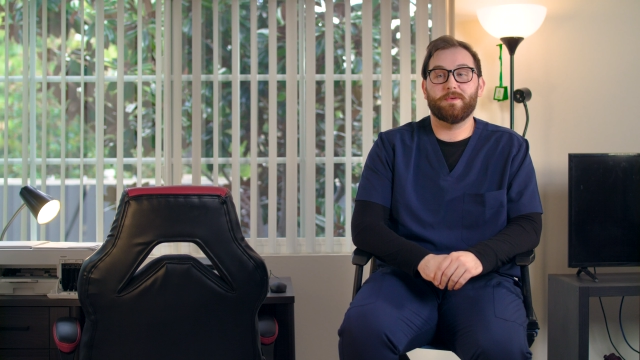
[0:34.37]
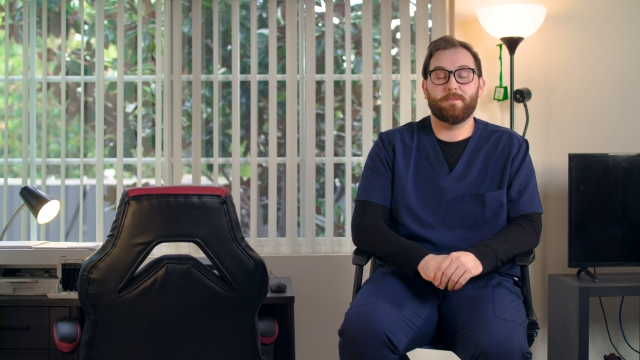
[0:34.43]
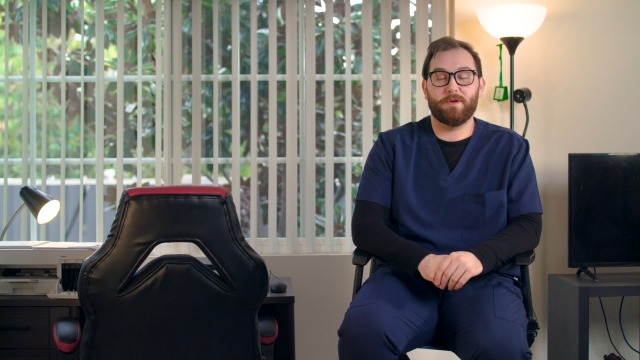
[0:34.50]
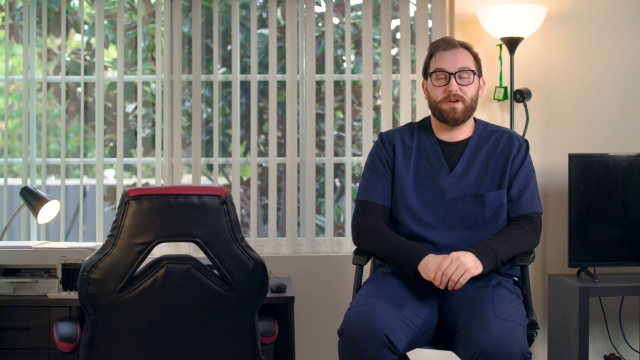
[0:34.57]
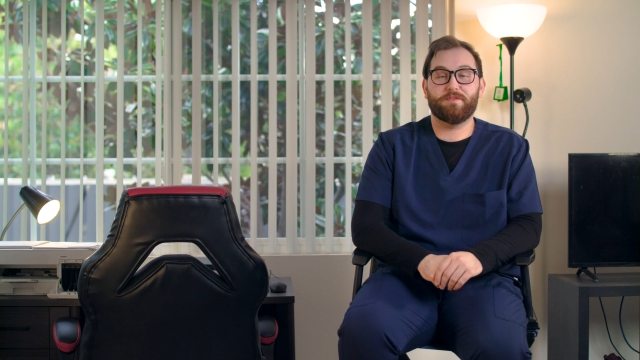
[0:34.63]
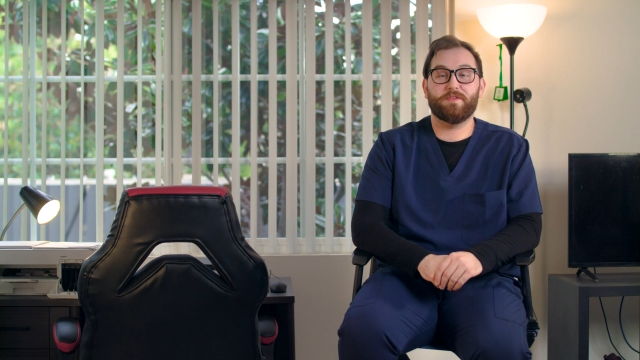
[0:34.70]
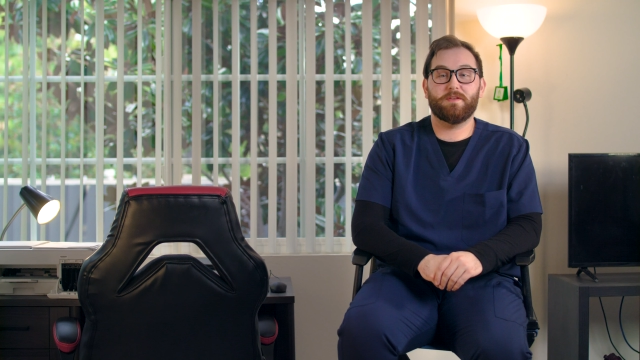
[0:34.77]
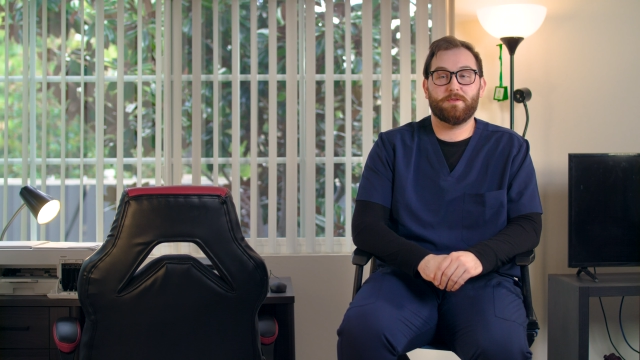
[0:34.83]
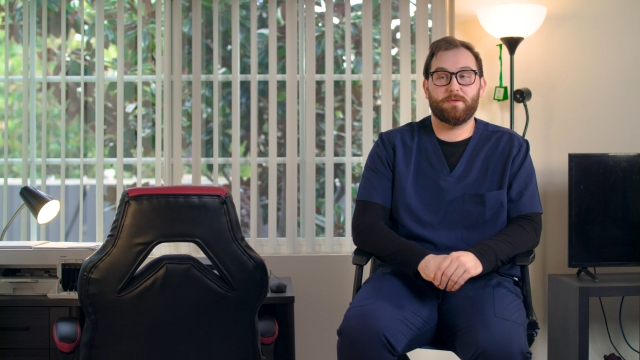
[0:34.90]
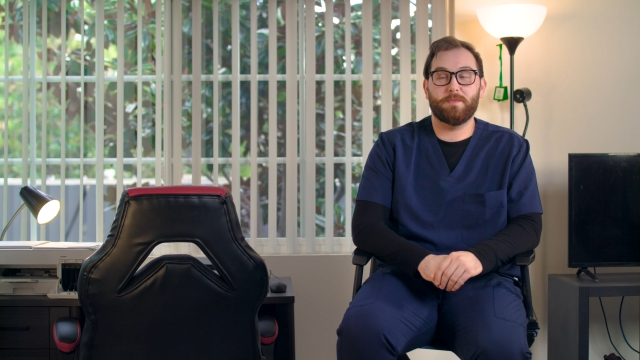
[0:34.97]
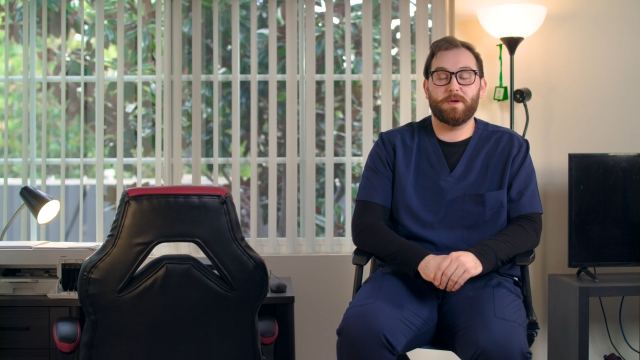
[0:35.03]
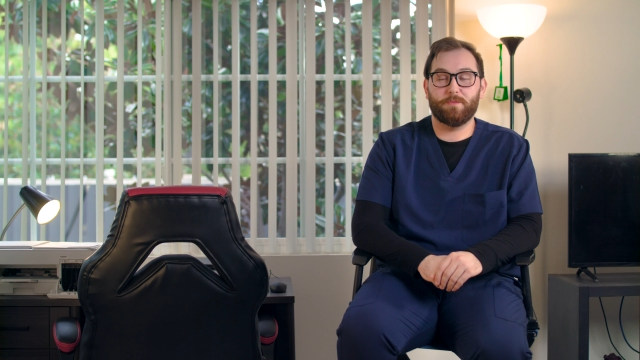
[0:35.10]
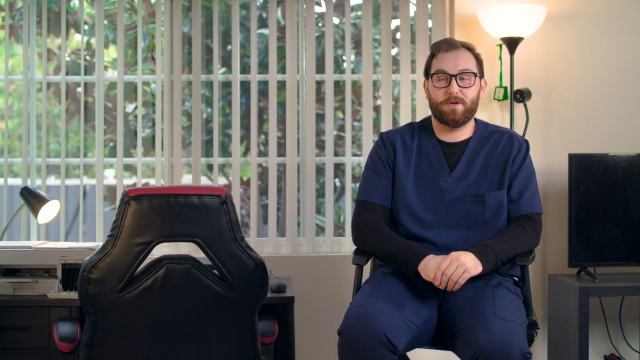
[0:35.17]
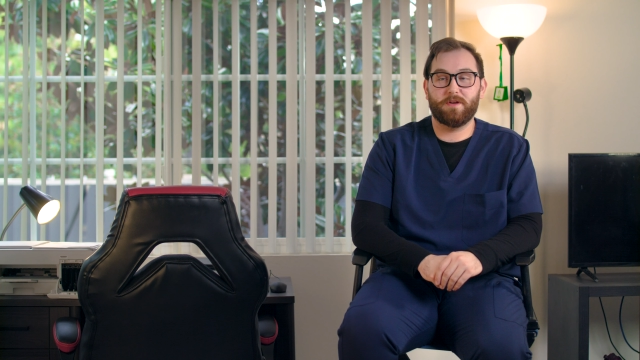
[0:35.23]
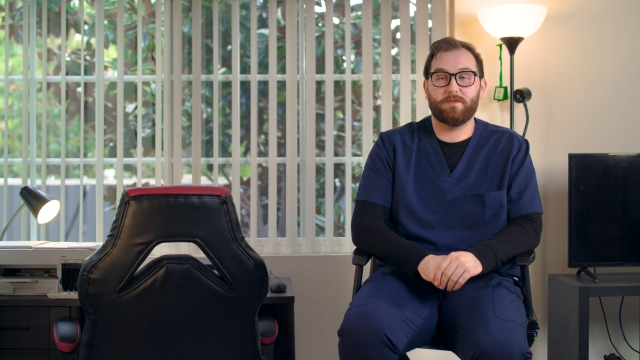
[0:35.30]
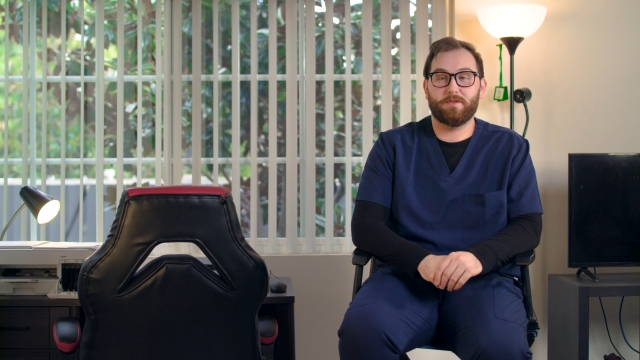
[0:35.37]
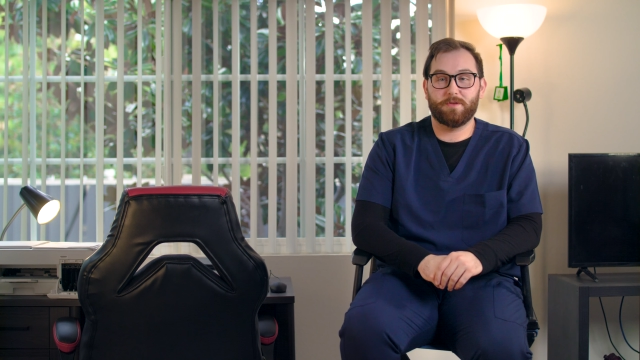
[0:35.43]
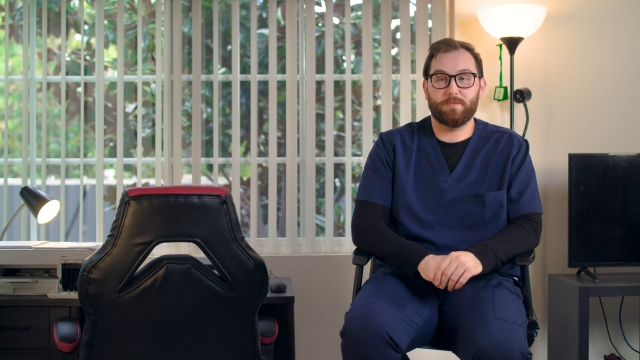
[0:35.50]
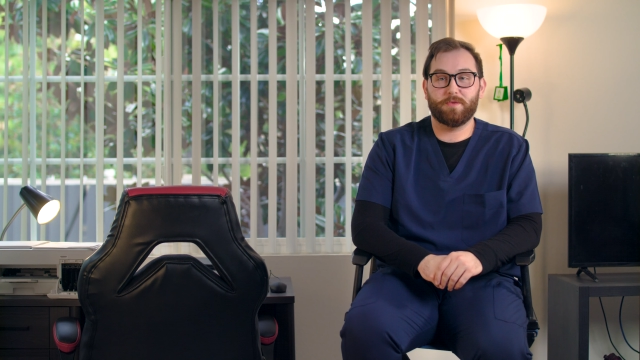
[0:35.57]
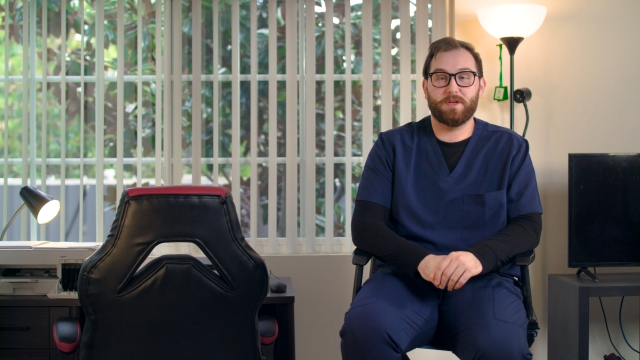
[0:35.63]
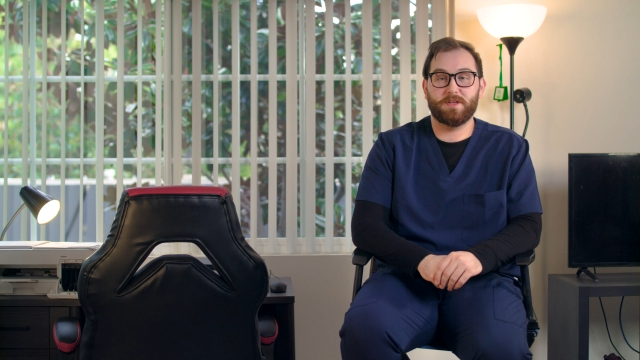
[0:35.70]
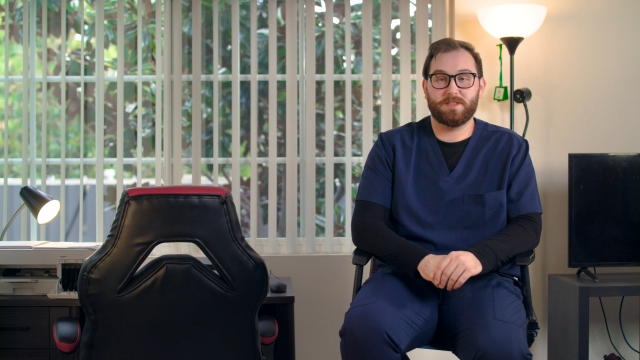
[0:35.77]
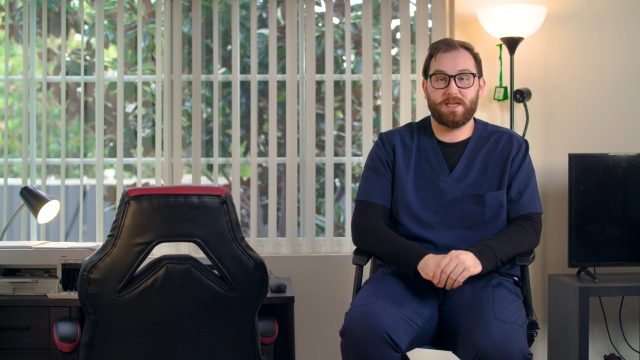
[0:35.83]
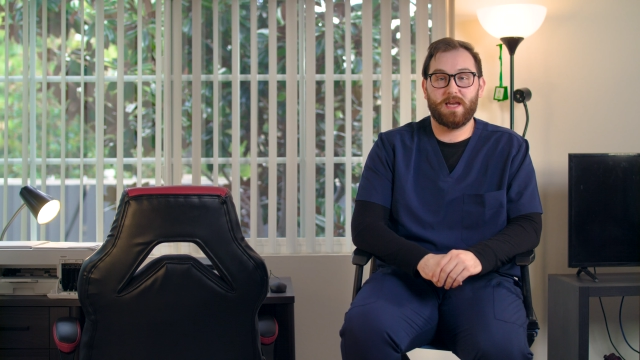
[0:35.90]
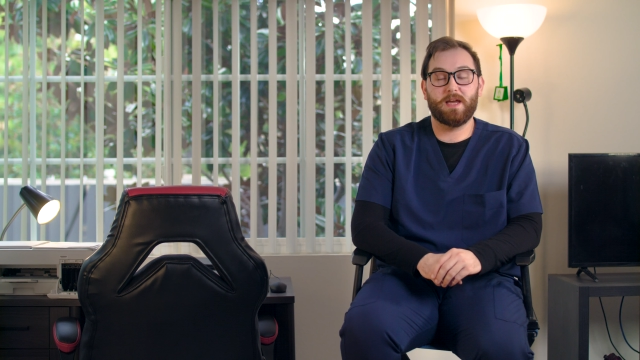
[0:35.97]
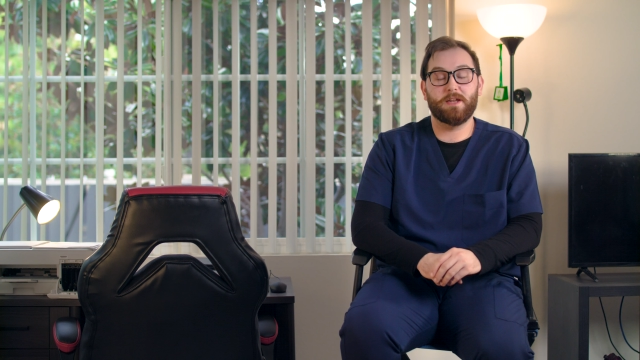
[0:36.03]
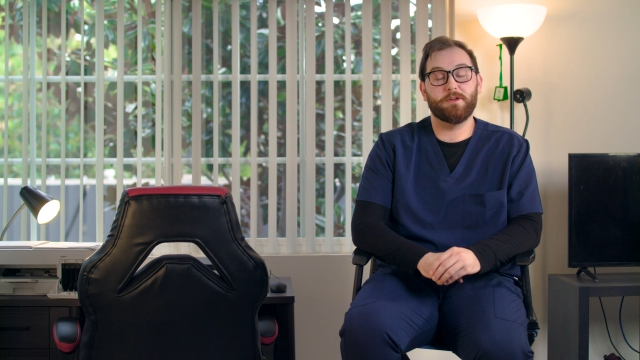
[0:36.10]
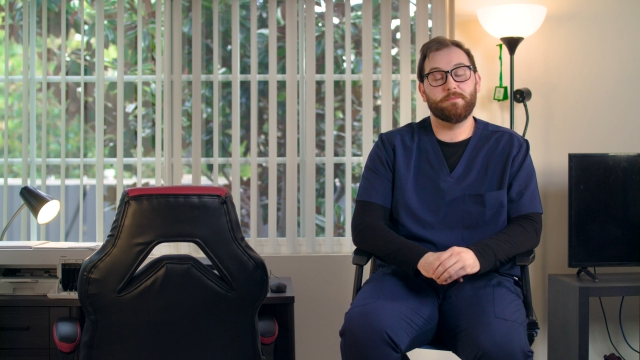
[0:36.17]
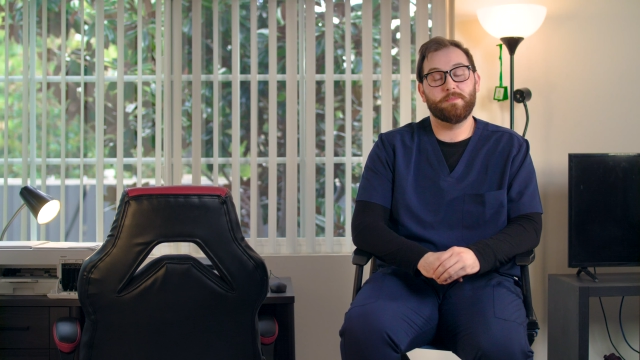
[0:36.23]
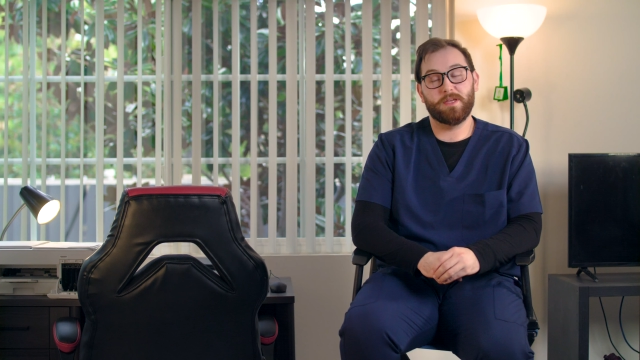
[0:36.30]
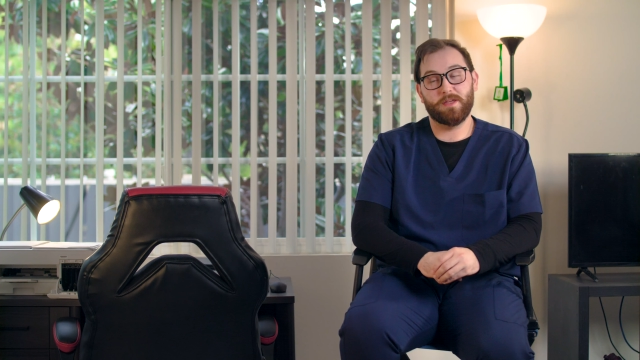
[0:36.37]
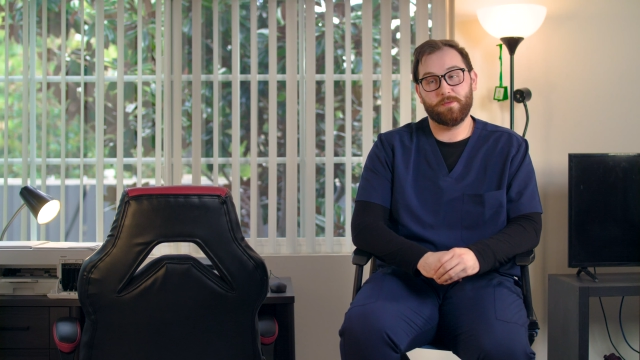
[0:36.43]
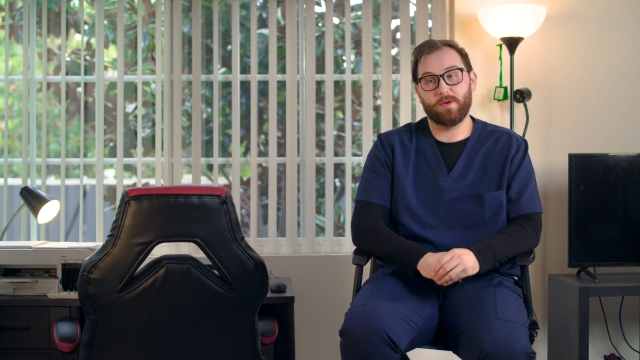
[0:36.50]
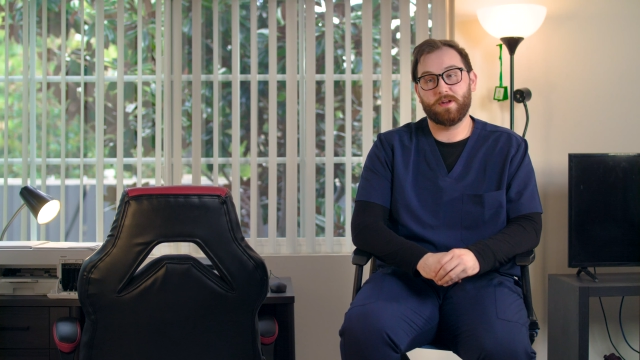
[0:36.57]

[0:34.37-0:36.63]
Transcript: My, my, favorite memory for the place had to be